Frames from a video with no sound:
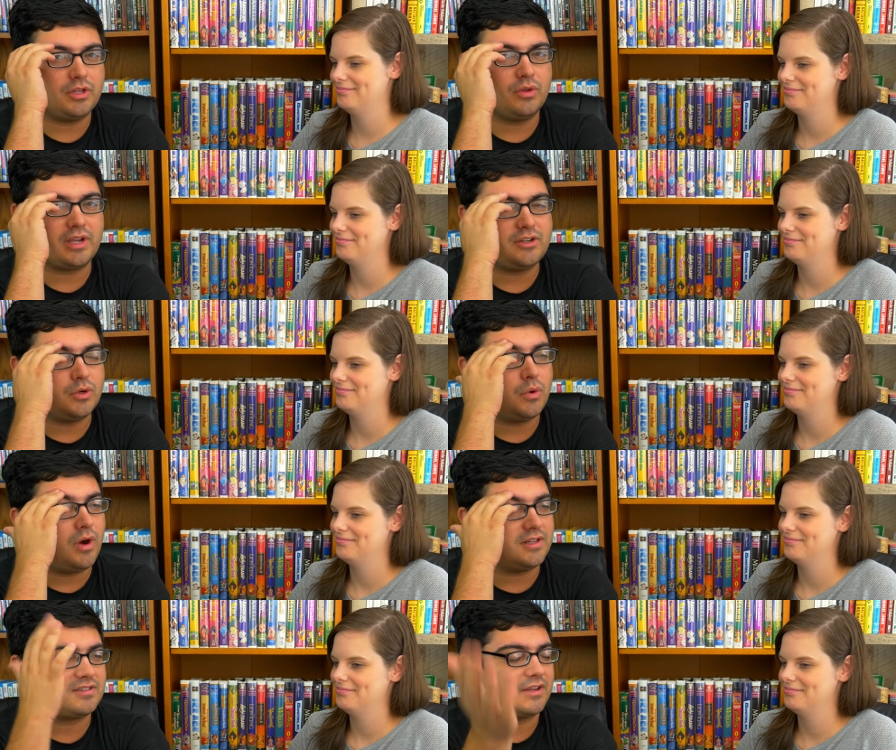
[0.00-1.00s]
Speaker 1: you only got to do it
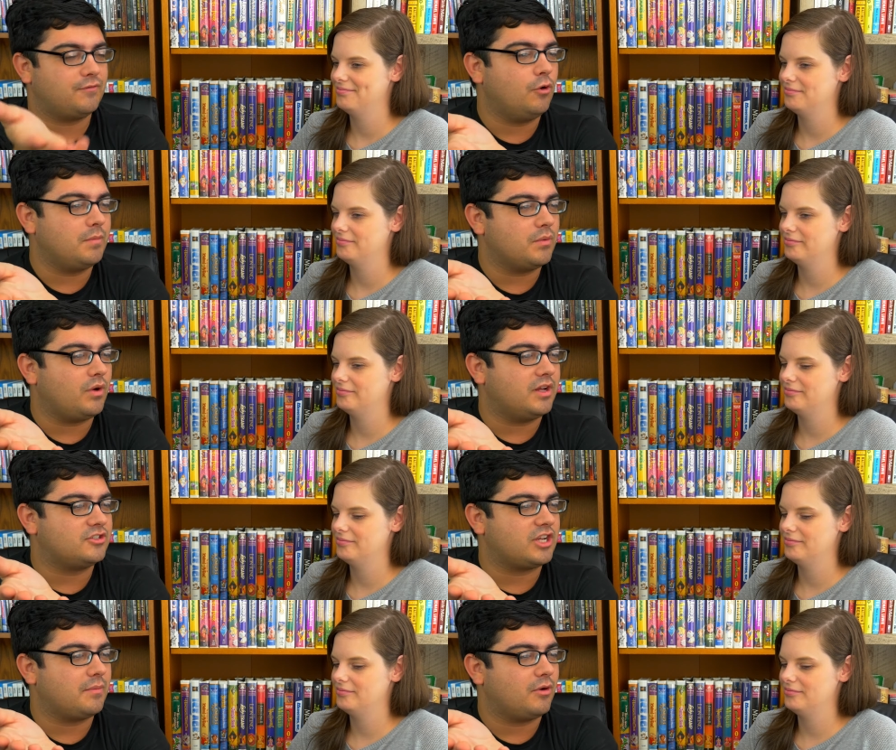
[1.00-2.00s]
once. Like fool me
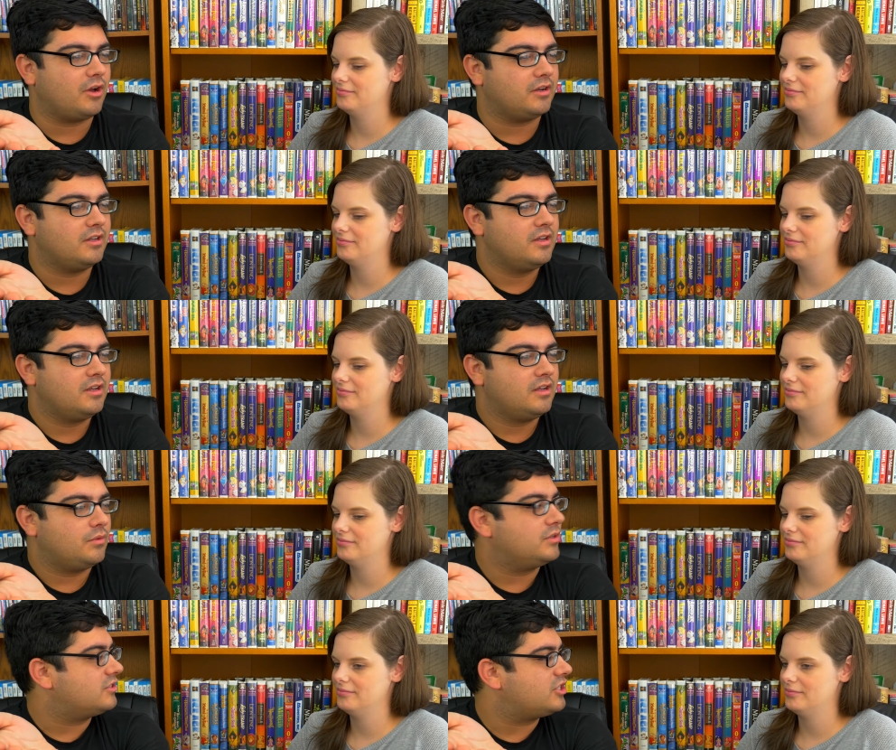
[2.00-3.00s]
once, shame on
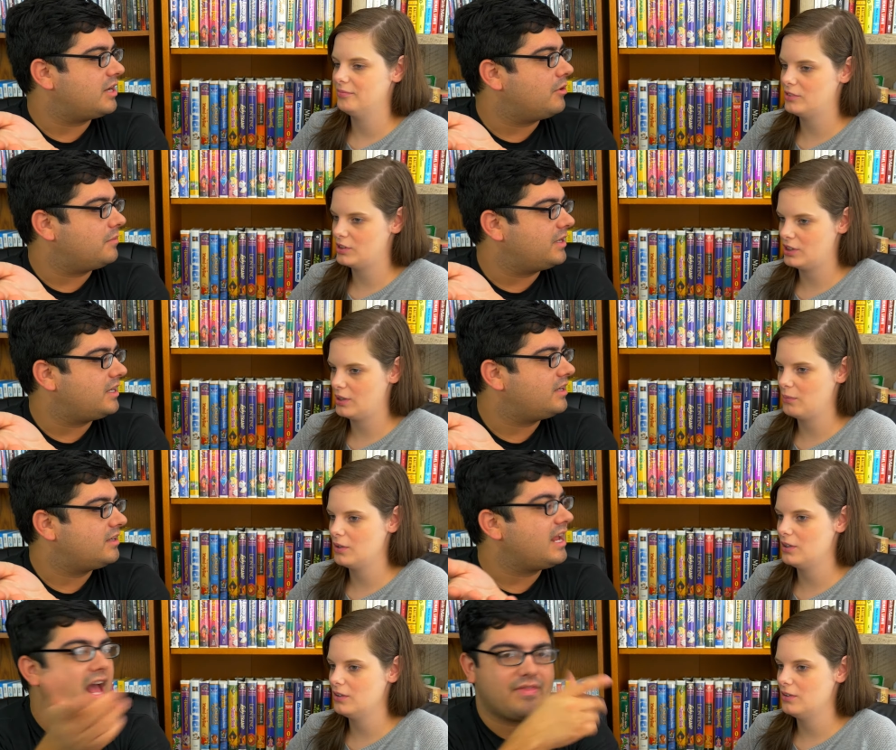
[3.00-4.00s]
was it Shame on shame
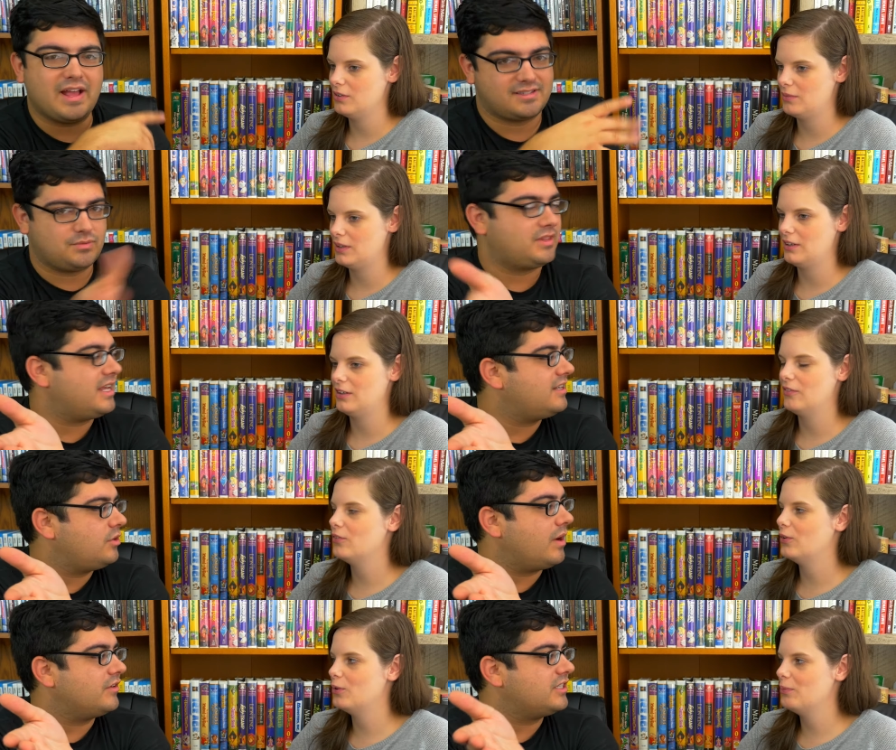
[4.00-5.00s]
Me? On yeah, that's what they
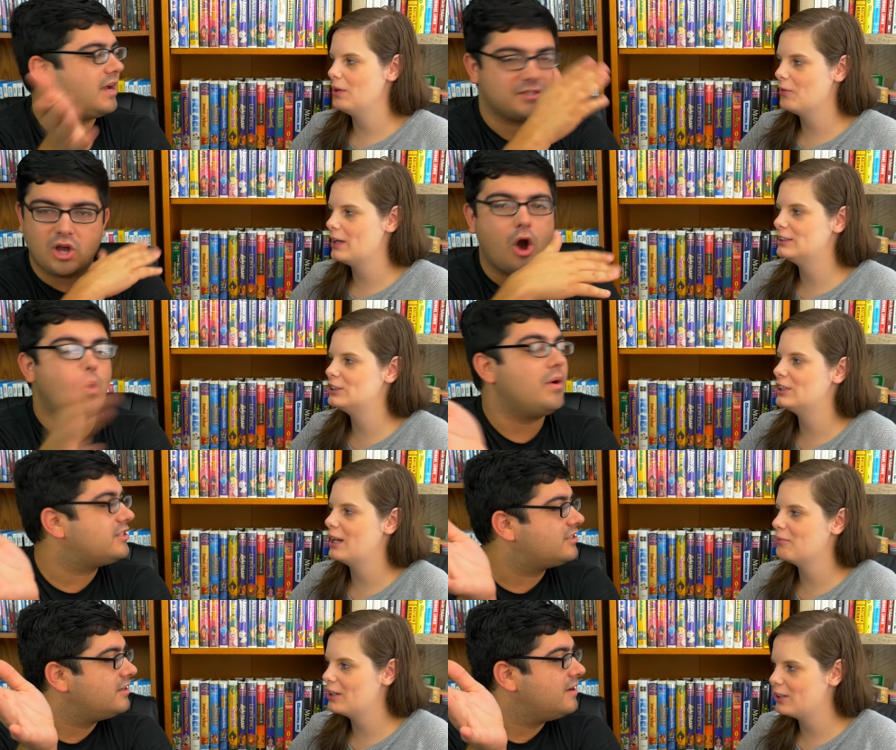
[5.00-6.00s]
do every oh, time. It's
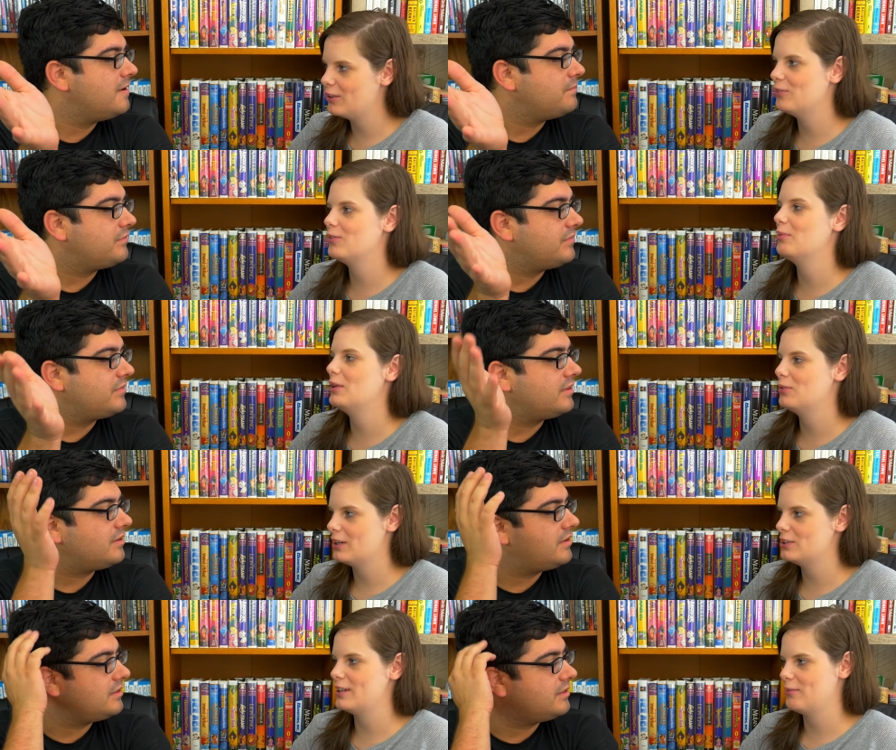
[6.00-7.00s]
always Shame
Speaker 2: on you, fool me
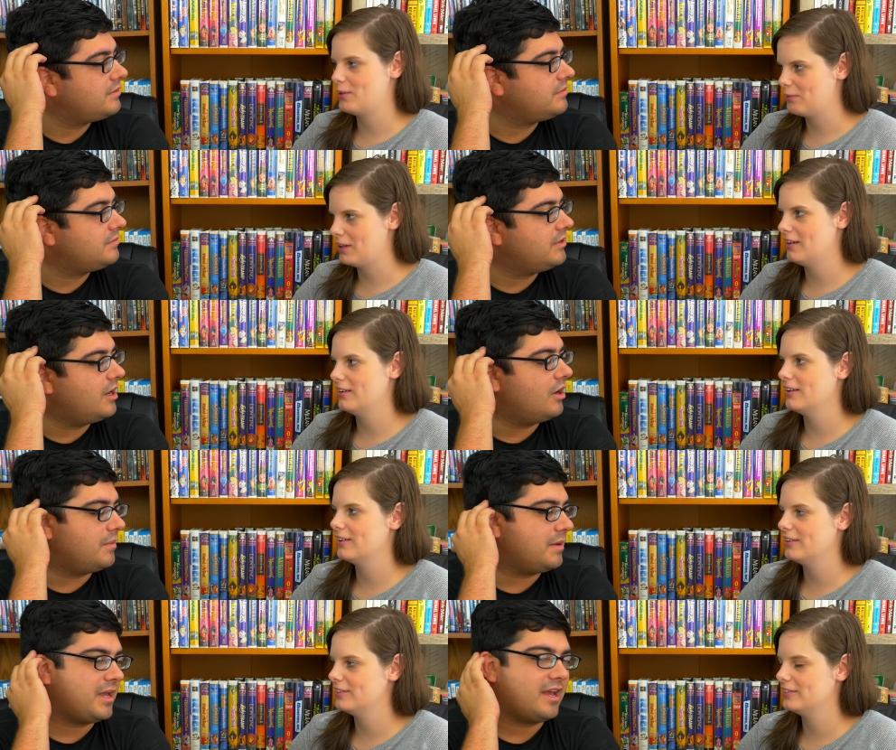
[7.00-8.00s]
twice, shame on me.
Speaker 1: Oh,
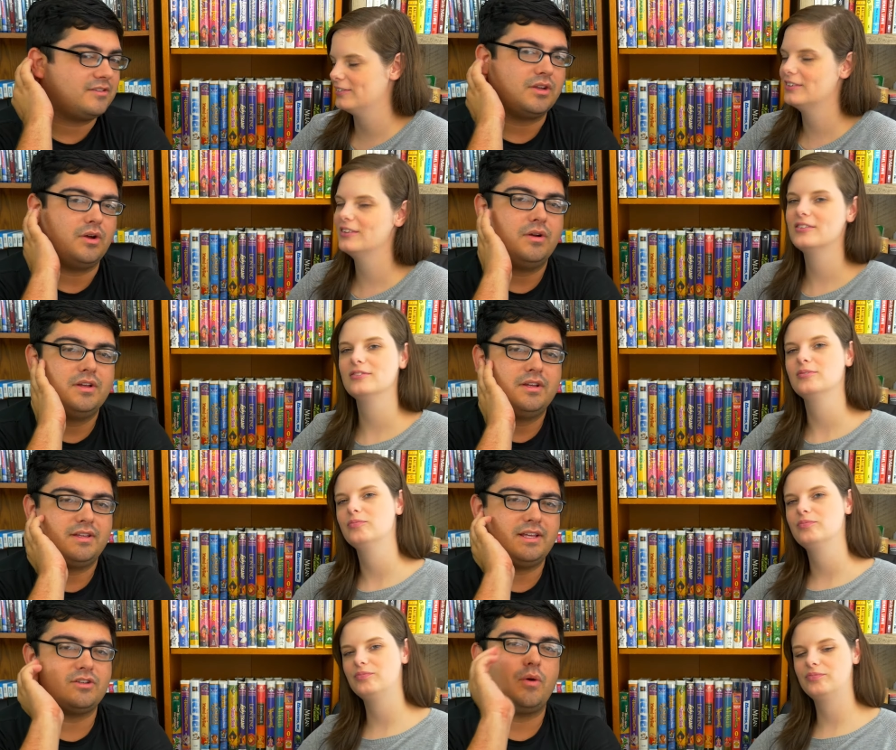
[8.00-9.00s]
my bad. So
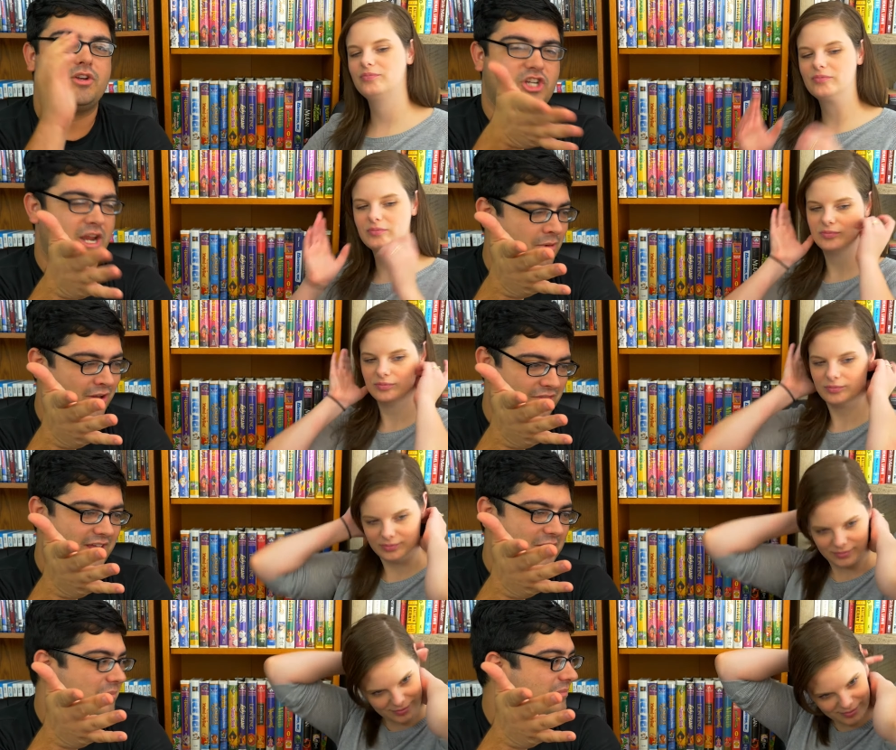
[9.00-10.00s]
it's always shame on
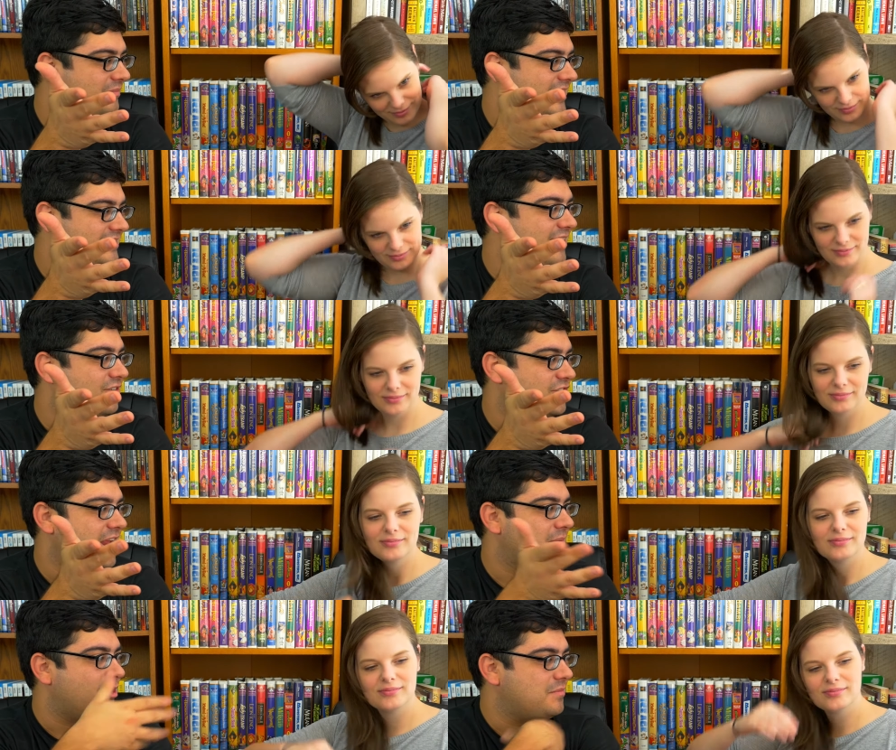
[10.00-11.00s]
them. It's never
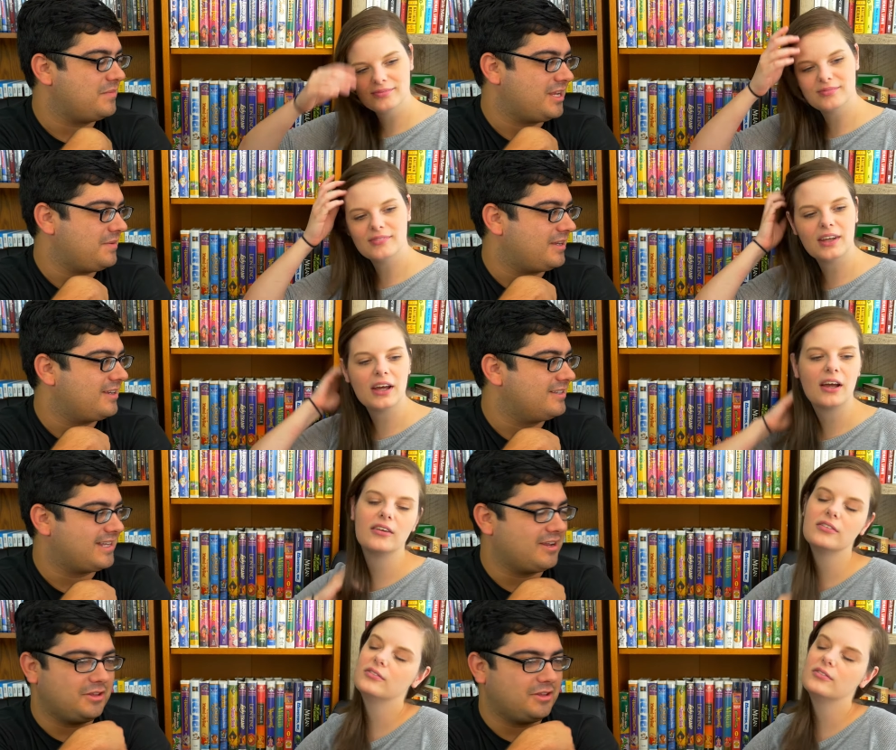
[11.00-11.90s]
shame on me because yeah. they